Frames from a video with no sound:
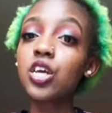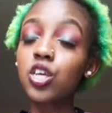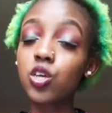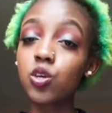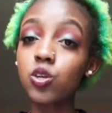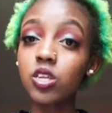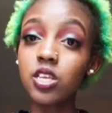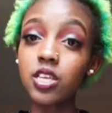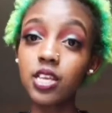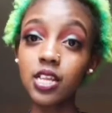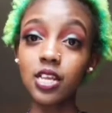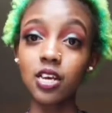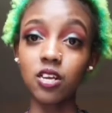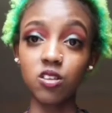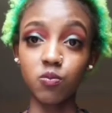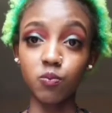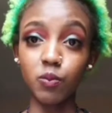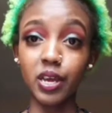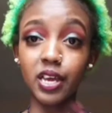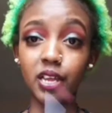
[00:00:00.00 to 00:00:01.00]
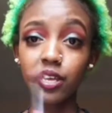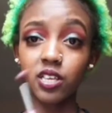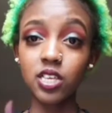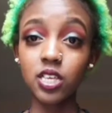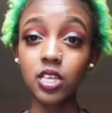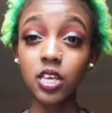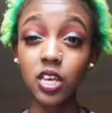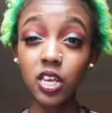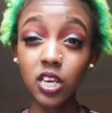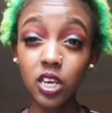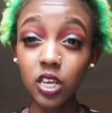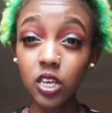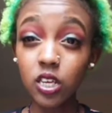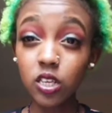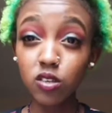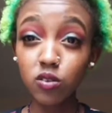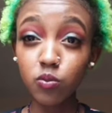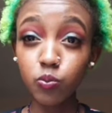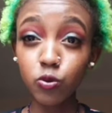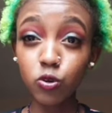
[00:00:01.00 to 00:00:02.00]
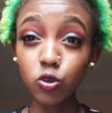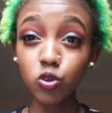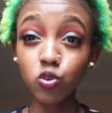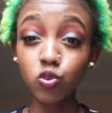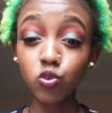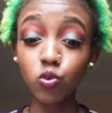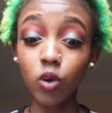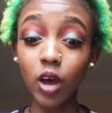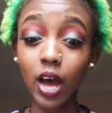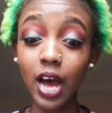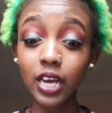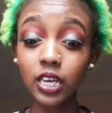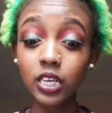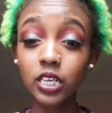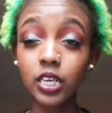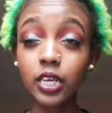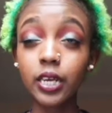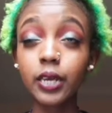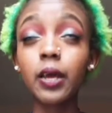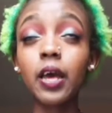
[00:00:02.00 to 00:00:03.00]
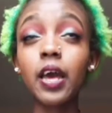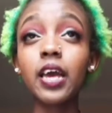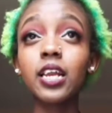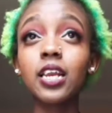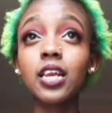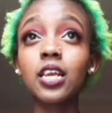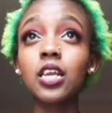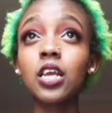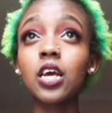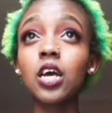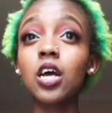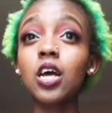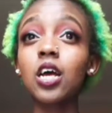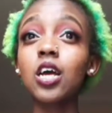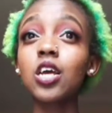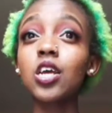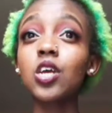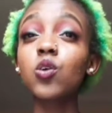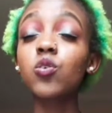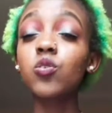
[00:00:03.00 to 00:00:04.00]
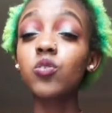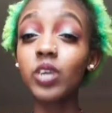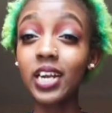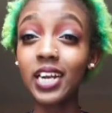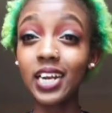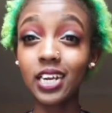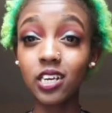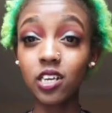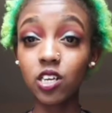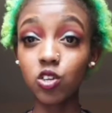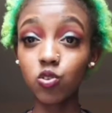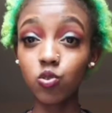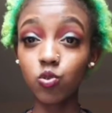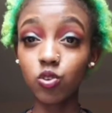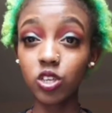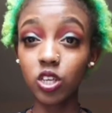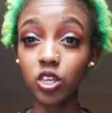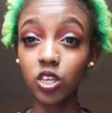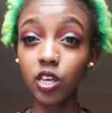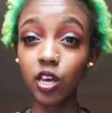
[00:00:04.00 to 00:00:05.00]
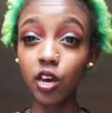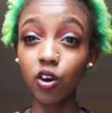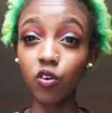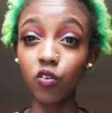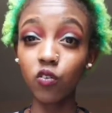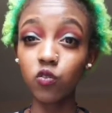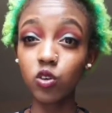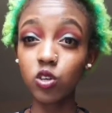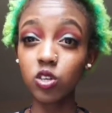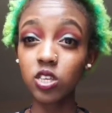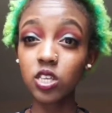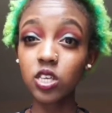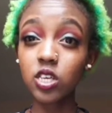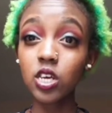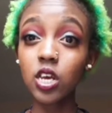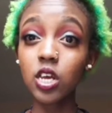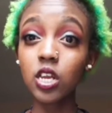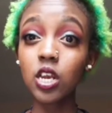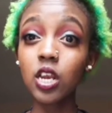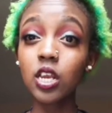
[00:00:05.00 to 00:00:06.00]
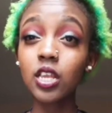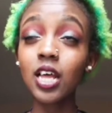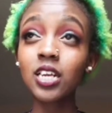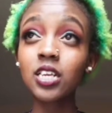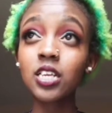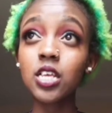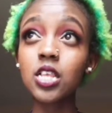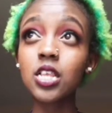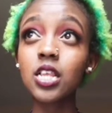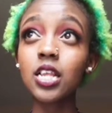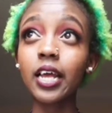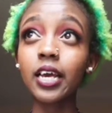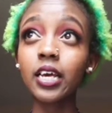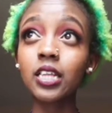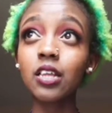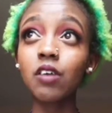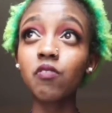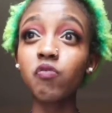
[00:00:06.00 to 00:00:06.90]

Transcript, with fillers: you'll see that my skin is prone to acne and you really need to take care of your skin that is like